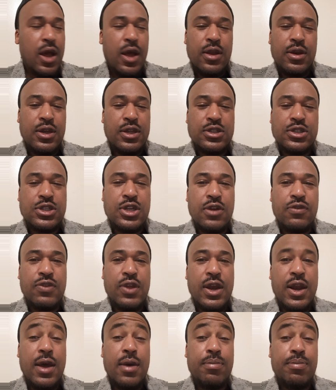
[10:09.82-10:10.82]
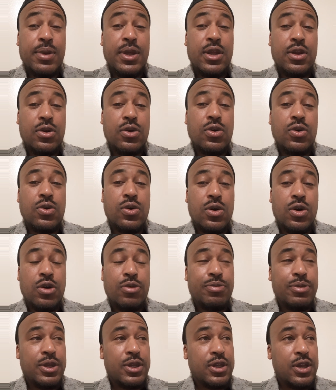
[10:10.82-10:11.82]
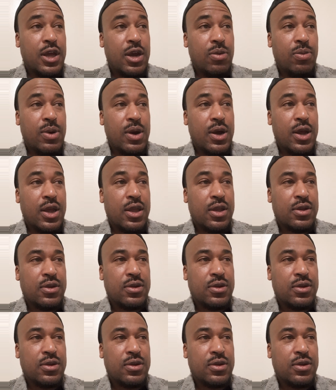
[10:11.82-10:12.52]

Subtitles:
This stuff that I've been knew, homie, that's why